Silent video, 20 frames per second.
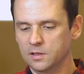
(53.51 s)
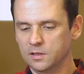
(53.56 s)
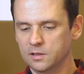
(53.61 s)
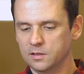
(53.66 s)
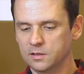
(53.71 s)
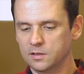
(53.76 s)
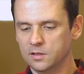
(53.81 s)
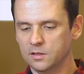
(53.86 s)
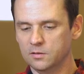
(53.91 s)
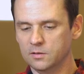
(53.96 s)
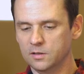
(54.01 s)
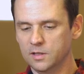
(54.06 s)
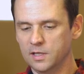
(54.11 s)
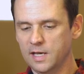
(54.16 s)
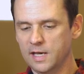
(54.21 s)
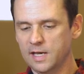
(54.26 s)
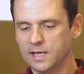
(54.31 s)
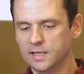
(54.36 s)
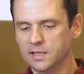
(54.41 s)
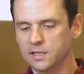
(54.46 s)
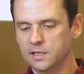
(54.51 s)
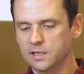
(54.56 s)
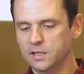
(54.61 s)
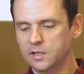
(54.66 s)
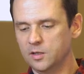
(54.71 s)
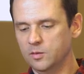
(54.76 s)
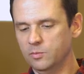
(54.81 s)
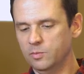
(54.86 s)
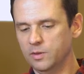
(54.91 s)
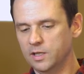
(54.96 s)
And totally hack it
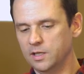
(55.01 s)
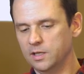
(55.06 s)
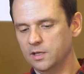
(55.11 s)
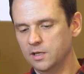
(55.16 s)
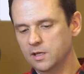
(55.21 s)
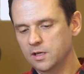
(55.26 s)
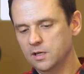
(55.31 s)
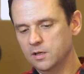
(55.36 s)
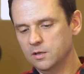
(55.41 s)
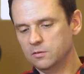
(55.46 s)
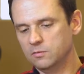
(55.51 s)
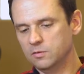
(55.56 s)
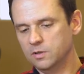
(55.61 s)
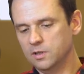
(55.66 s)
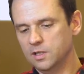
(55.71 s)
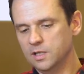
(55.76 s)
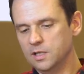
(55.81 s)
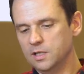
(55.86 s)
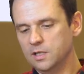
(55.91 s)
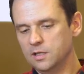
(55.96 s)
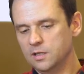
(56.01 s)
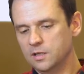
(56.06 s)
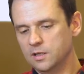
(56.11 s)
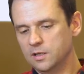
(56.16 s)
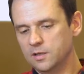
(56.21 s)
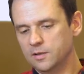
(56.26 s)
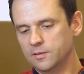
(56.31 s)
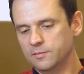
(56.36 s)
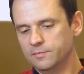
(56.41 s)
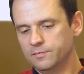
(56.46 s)
here, but really
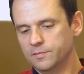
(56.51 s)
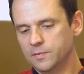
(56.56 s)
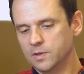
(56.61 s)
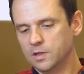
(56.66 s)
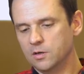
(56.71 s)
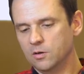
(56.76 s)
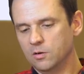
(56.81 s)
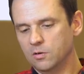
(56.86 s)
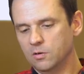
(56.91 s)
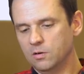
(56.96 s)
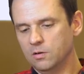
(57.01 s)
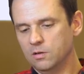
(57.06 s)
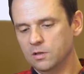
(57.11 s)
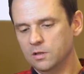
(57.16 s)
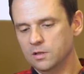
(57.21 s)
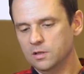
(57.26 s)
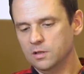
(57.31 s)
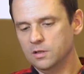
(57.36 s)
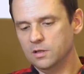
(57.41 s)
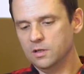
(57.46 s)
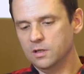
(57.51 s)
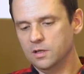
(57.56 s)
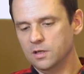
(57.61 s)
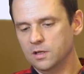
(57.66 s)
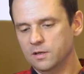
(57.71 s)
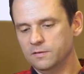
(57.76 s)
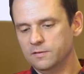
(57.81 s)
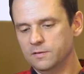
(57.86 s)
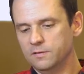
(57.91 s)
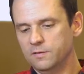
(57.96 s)
the goal
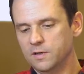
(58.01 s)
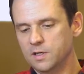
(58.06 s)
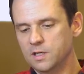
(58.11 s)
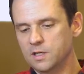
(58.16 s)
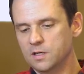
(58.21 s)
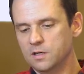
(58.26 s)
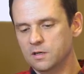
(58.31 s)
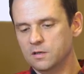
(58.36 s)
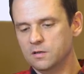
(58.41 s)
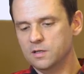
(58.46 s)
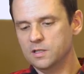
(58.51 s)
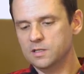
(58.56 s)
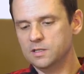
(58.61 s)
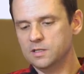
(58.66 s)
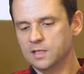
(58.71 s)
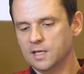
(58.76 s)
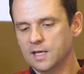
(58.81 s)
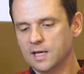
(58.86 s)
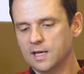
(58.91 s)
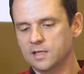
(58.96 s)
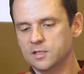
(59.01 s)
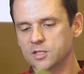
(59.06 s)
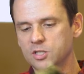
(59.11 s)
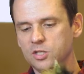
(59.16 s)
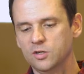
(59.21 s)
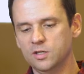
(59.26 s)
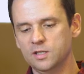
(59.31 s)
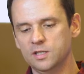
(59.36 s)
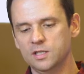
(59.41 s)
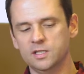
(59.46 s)
of the video is to kind of show
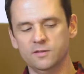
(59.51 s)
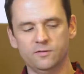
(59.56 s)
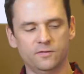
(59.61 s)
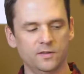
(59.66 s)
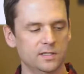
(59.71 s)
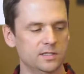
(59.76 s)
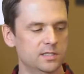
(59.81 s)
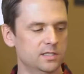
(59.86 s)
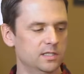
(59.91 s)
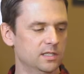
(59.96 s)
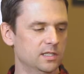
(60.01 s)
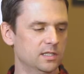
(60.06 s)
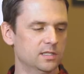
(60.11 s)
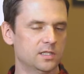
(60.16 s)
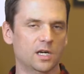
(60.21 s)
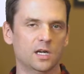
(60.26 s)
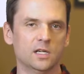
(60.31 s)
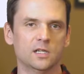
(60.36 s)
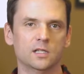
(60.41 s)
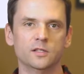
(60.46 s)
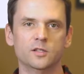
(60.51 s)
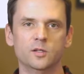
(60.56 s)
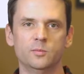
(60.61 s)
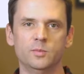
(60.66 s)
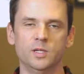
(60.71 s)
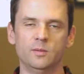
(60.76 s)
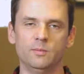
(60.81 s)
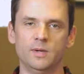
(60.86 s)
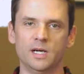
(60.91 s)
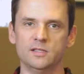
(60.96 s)
you the difference and talk a little
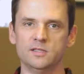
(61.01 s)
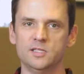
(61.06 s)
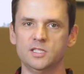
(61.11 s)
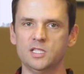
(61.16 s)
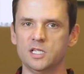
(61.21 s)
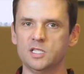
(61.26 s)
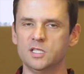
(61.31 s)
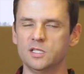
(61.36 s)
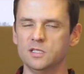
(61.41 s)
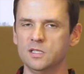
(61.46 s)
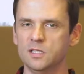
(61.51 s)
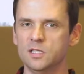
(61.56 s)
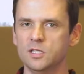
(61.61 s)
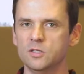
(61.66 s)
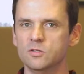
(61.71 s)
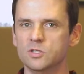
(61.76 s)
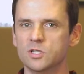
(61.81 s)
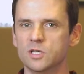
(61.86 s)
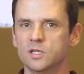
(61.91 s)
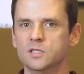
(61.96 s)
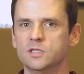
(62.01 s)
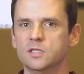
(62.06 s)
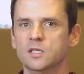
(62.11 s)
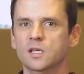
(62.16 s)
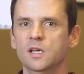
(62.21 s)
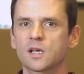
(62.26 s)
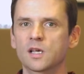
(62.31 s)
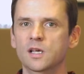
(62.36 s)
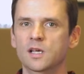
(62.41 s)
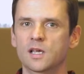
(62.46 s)
bit about sessions and users,
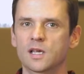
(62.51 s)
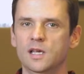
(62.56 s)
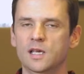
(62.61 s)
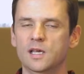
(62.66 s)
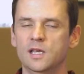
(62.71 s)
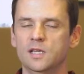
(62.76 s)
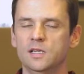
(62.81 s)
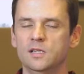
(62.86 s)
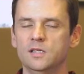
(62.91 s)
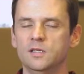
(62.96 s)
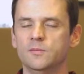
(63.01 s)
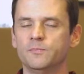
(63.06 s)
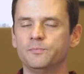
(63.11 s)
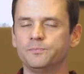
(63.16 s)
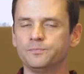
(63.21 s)
and